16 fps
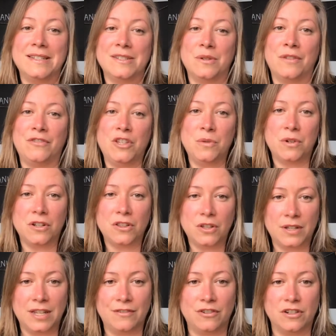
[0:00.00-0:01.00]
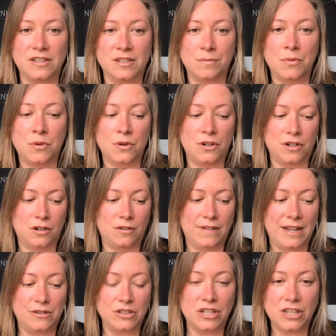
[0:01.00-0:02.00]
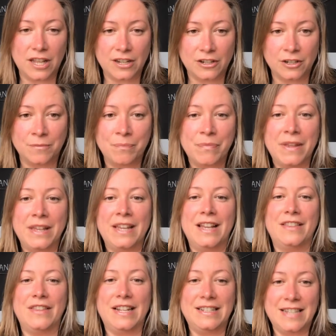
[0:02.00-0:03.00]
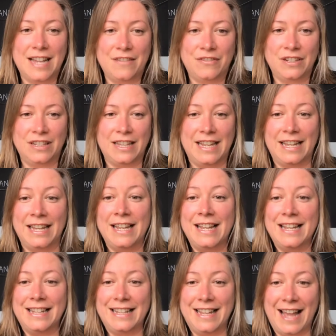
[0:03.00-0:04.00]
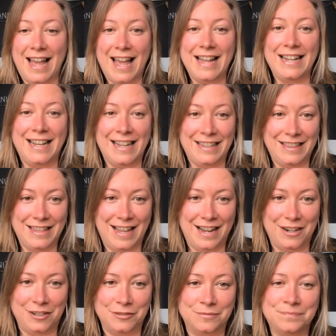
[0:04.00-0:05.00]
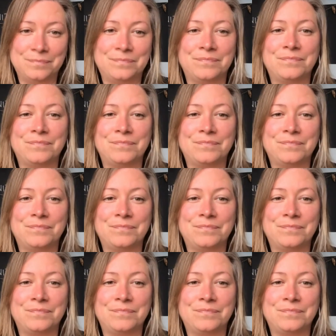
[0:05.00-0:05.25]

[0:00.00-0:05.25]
So if you are looking for support around clutter, then definitely get in there.